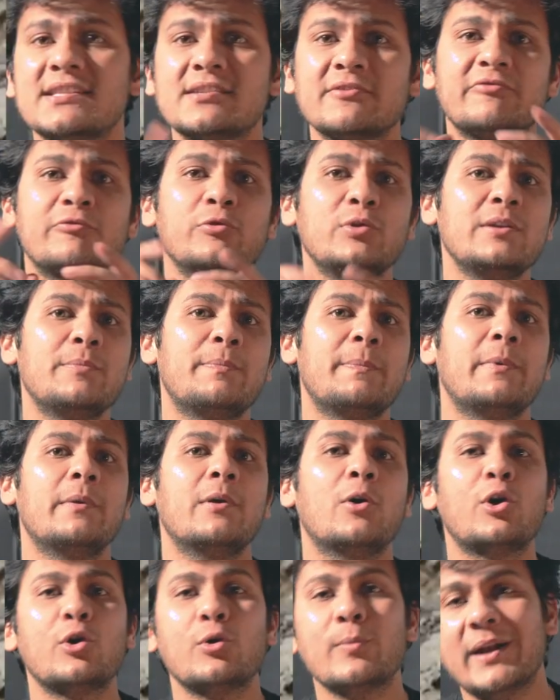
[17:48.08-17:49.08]
is a fully
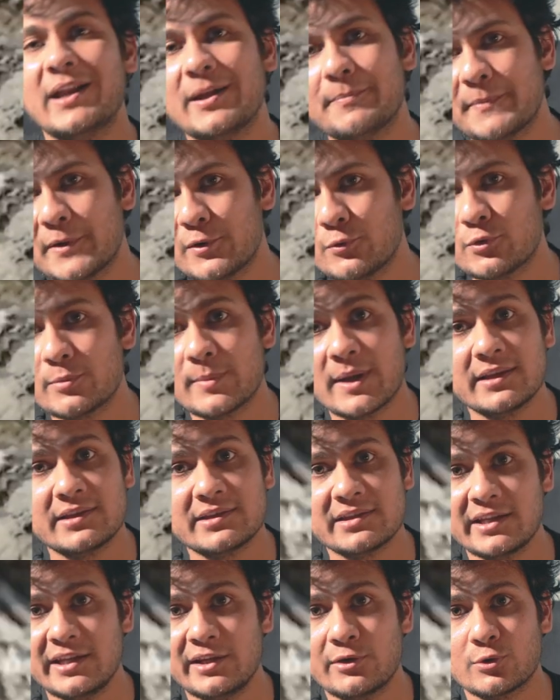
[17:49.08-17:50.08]
automatic panorama
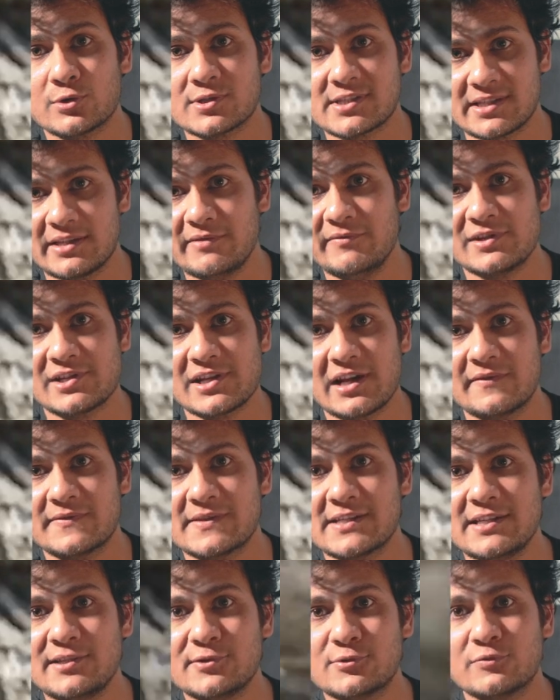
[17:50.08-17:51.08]
3x3 which I have
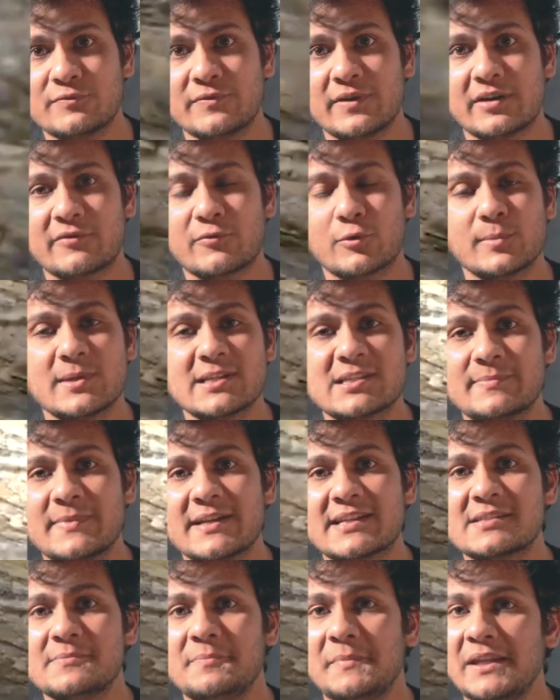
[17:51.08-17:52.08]
seen so far from the
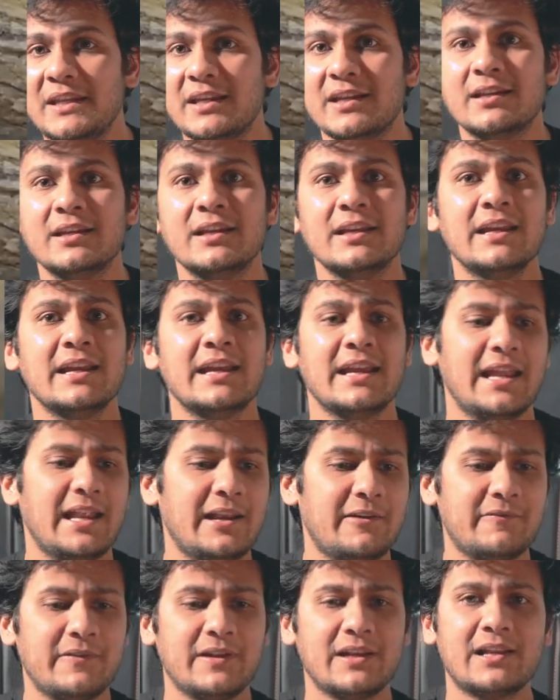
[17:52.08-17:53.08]
specs, meaning
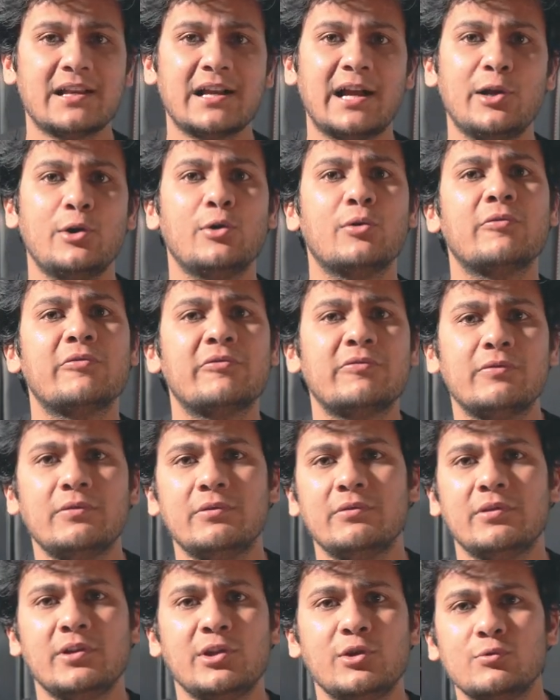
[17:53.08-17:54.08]
it will kind of
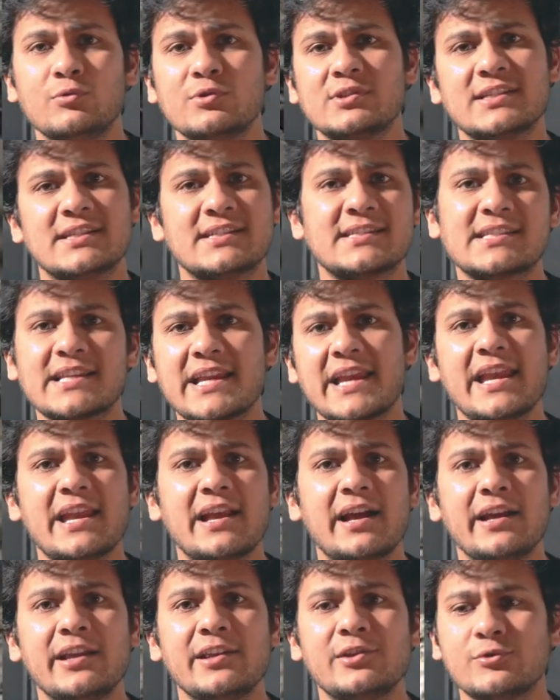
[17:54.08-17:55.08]
use its
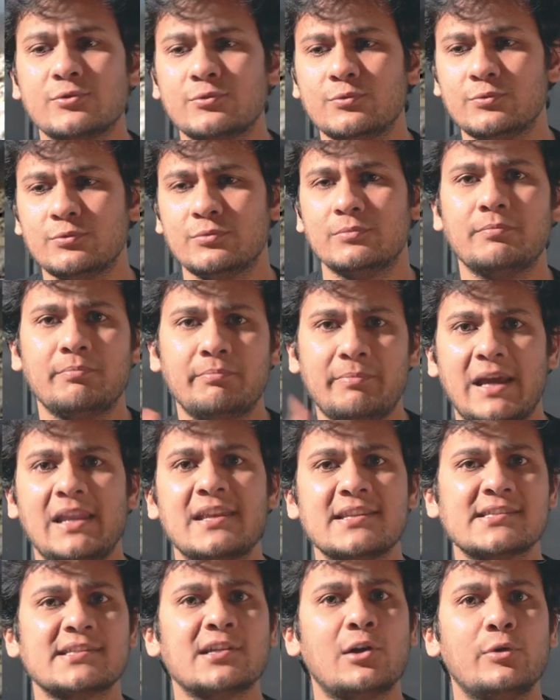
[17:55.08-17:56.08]
AI to
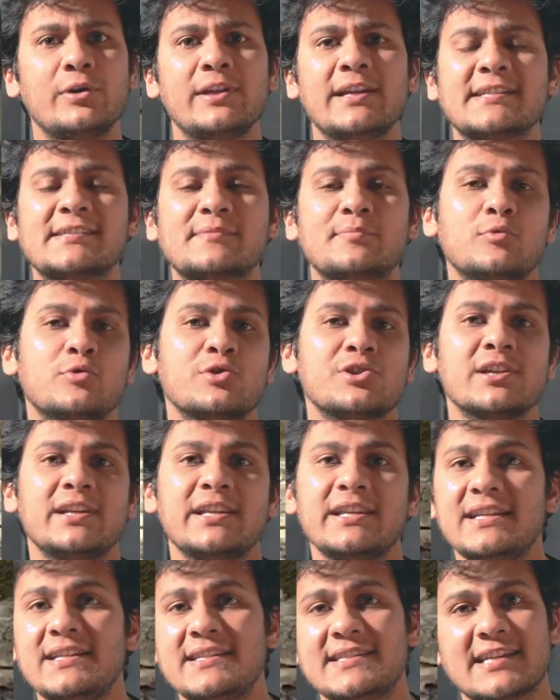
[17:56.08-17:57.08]
balance out the exposure in
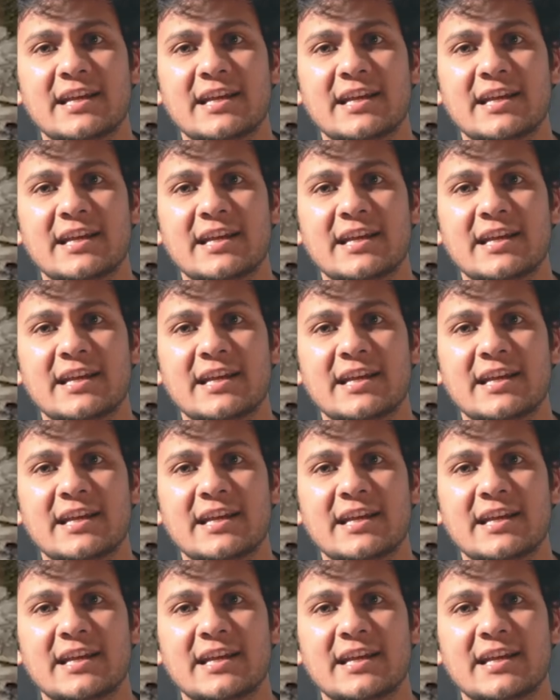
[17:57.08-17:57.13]
each